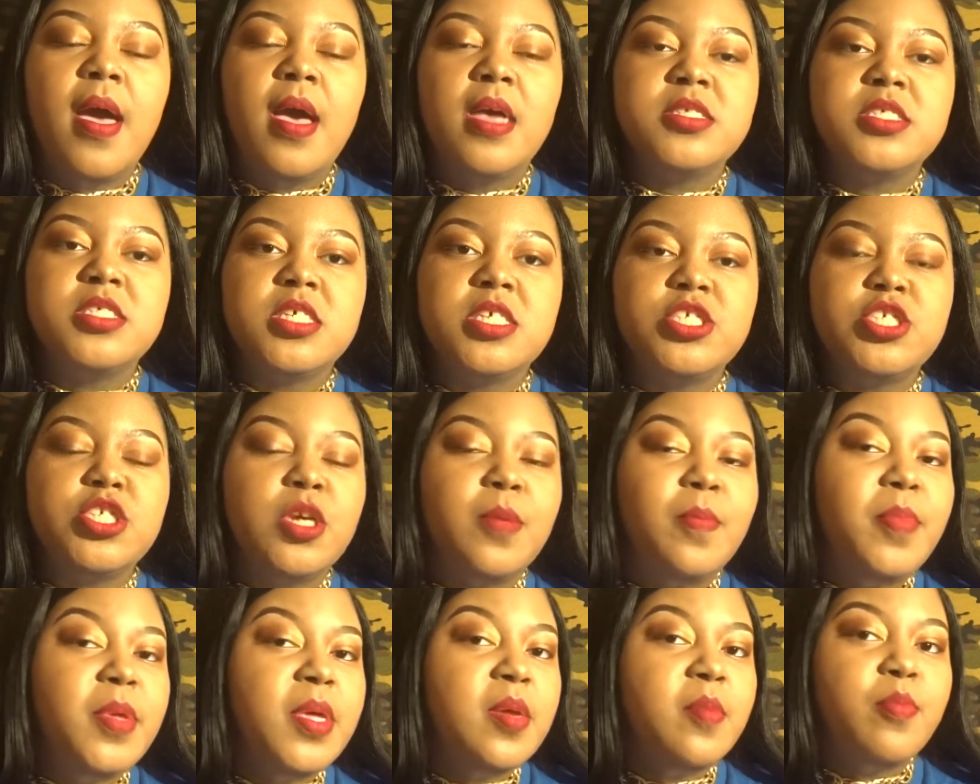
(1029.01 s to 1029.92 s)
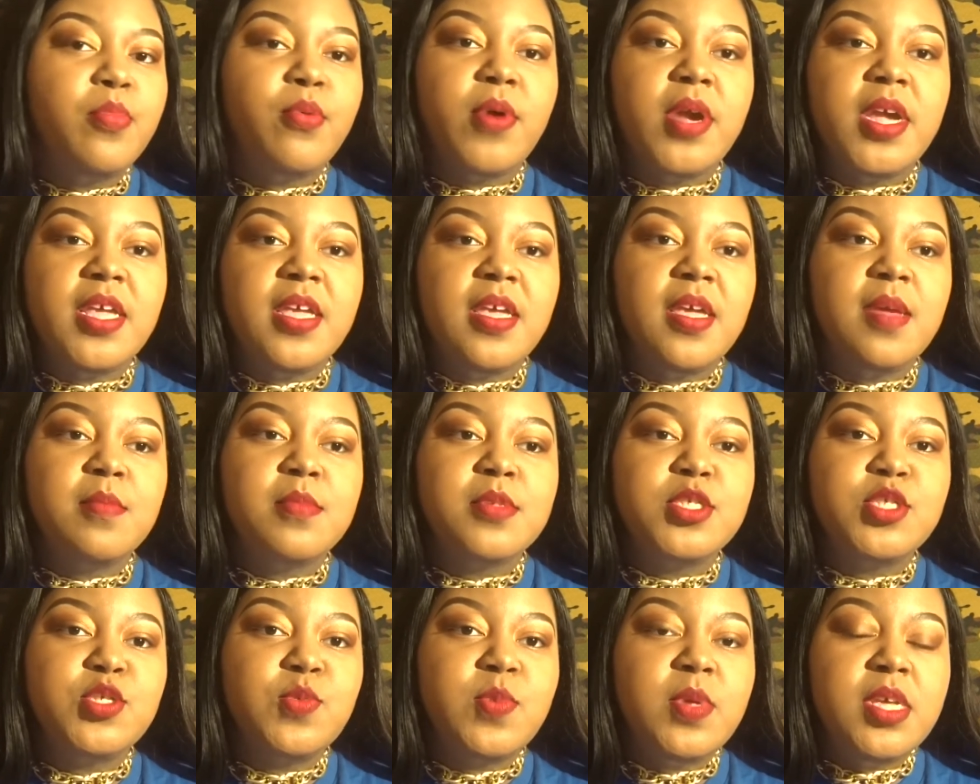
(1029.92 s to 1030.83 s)
such a big break in
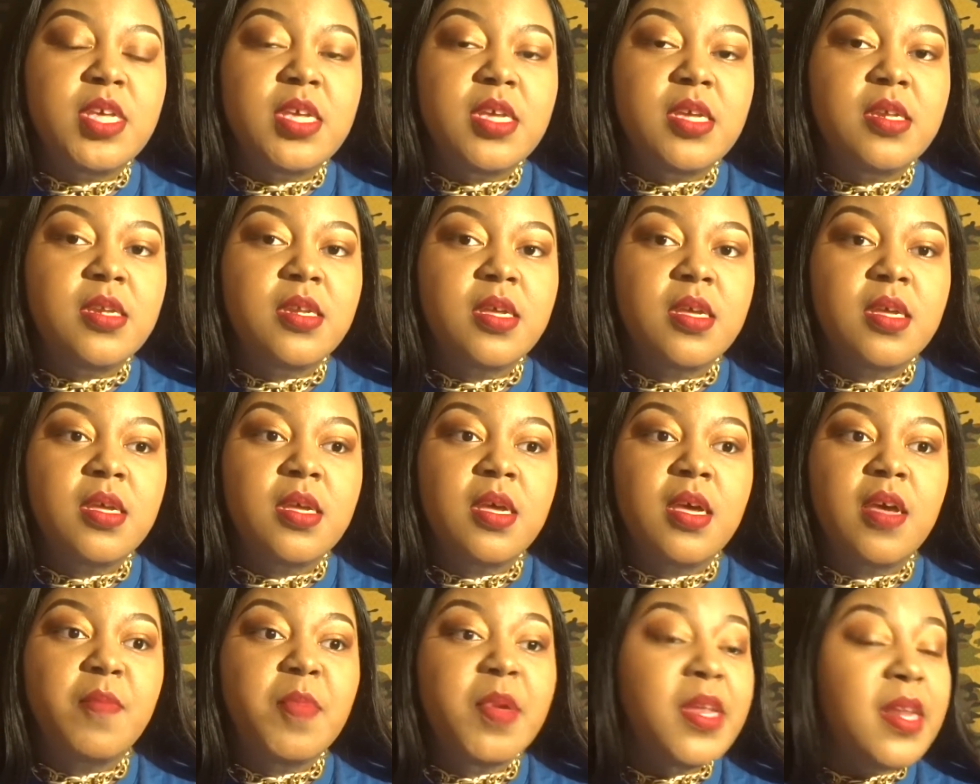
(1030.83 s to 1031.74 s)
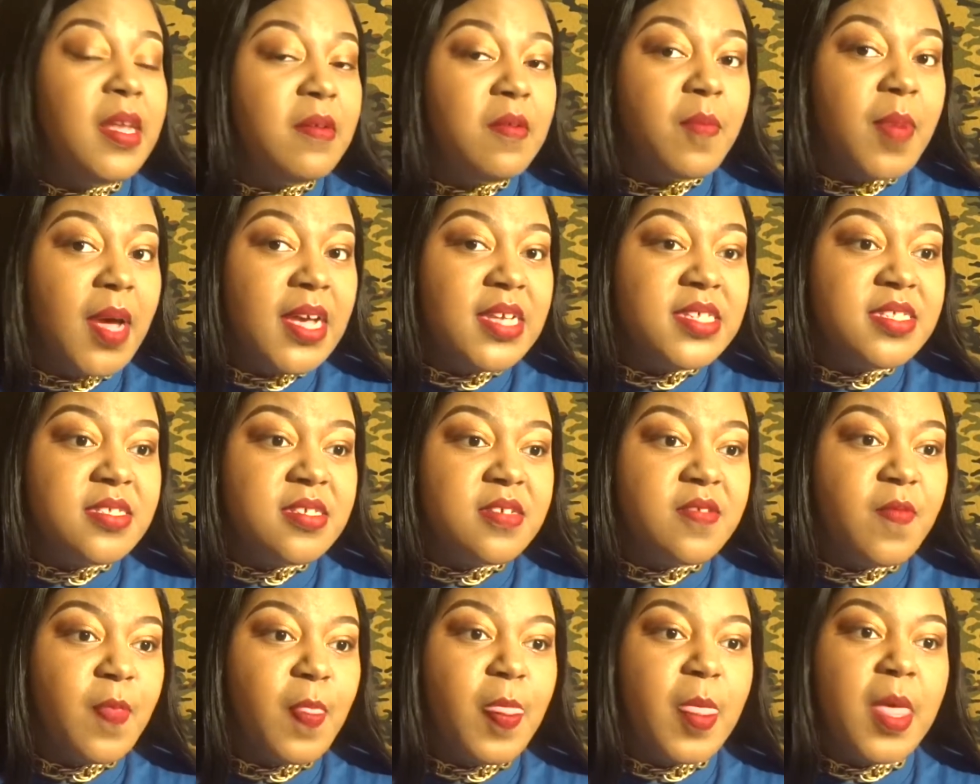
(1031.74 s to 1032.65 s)
between being able to buy
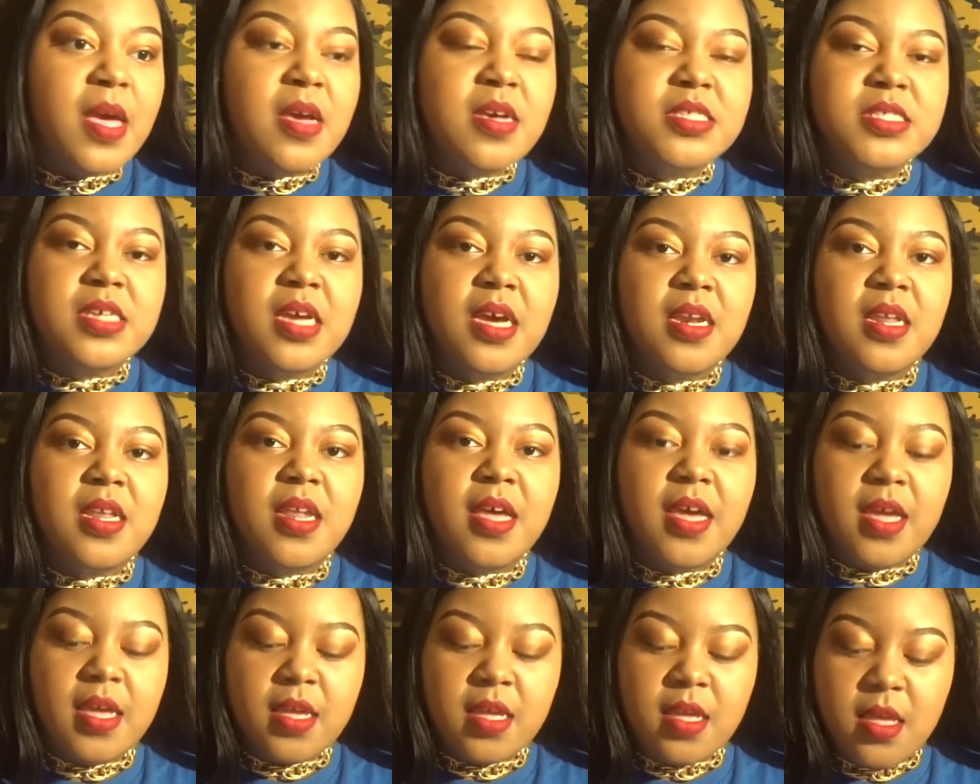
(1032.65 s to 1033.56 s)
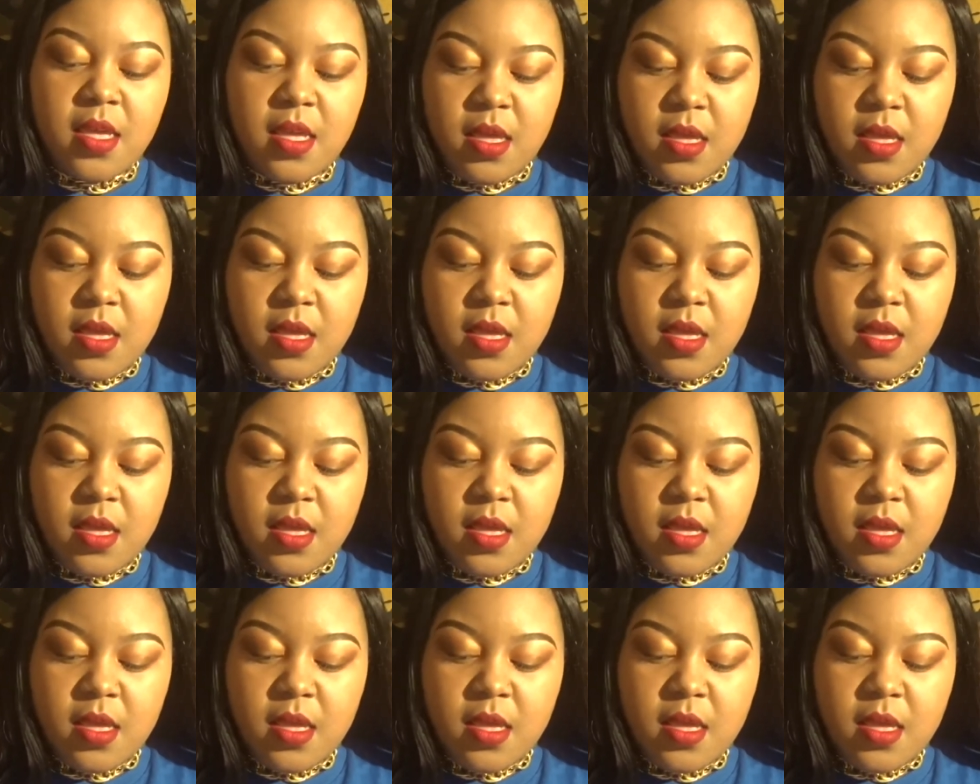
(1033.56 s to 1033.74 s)
stuff now it's kind of like